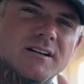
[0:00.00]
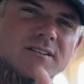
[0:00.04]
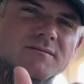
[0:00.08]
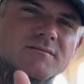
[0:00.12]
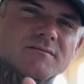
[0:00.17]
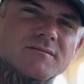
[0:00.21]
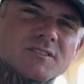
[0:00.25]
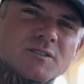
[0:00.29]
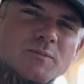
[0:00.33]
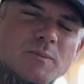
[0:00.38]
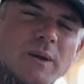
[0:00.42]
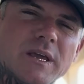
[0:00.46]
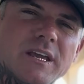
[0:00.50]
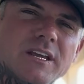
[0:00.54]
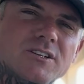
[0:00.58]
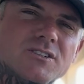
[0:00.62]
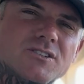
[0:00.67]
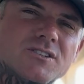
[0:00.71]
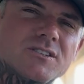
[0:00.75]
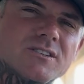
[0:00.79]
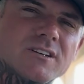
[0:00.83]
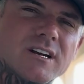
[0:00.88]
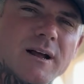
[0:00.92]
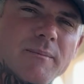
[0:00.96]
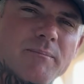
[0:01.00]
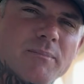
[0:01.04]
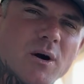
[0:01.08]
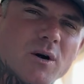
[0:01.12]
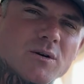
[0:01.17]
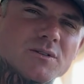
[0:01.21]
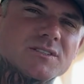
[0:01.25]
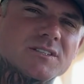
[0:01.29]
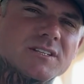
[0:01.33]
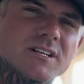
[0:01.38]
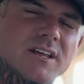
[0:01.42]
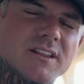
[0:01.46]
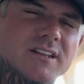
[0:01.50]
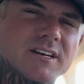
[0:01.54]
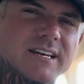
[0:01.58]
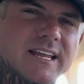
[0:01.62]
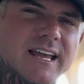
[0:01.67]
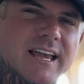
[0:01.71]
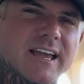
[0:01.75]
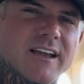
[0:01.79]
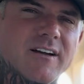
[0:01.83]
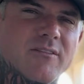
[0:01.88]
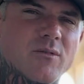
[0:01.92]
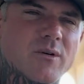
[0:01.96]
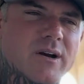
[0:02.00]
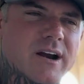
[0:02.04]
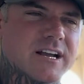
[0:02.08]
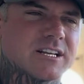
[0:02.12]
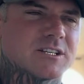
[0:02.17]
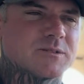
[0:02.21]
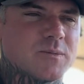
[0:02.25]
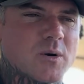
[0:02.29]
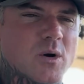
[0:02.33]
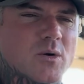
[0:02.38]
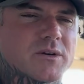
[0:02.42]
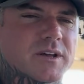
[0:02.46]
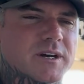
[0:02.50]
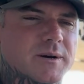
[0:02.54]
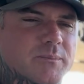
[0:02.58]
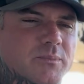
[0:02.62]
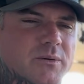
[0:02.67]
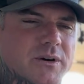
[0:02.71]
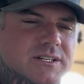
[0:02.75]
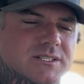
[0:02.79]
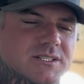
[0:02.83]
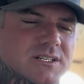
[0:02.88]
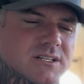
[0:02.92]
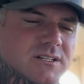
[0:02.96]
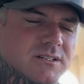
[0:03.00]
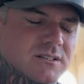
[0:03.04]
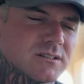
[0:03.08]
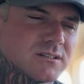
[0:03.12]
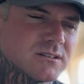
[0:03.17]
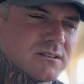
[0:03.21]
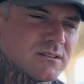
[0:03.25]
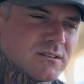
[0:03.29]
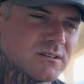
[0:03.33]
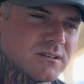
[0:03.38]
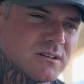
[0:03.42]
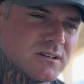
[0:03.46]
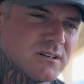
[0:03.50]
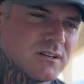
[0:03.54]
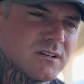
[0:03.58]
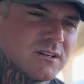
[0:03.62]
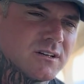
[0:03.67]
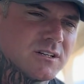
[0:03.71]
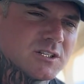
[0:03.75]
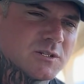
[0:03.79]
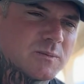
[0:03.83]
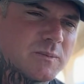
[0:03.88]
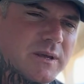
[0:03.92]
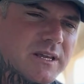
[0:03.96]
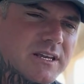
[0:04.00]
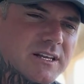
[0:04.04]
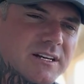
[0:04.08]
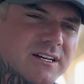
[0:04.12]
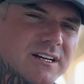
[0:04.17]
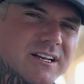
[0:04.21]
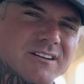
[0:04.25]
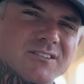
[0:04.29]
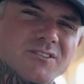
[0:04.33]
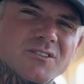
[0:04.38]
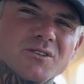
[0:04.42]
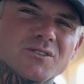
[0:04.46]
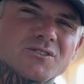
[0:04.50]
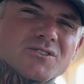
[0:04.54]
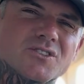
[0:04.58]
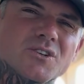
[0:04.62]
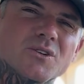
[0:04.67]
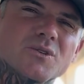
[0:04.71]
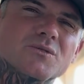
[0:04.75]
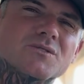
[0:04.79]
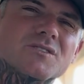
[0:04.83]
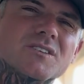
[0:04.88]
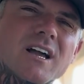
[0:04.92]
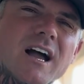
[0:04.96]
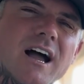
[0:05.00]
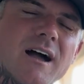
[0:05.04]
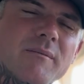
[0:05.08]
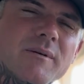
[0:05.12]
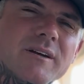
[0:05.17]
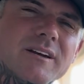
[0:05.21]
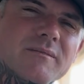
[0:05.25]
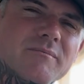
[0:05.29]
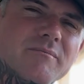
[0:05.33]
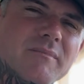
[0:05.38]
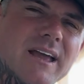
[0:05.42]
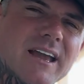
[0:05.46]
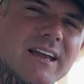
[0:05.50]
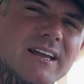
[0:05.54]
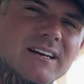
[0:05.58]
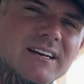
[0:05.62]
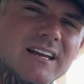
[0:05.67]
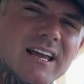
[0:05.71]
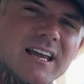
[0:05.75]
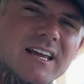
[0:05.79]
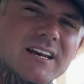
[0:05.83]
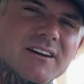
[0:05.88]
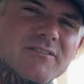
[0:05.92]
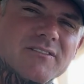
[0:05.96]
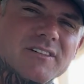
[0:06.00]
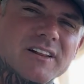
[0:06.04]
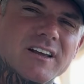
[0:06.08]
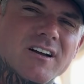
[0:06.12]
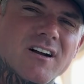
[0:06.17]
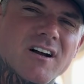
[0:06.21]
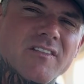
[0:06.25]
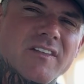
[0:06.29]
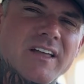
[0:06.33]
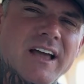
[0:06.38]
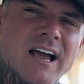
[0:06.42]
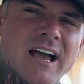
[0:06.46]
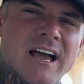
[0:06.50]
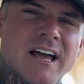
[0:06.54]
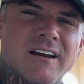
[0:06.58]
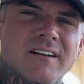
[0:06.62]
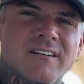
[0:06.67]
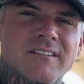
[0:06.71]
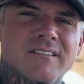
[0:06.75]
speech, and I posted the other day of where I spoke in a prison. There's dudes commenting negatively on that.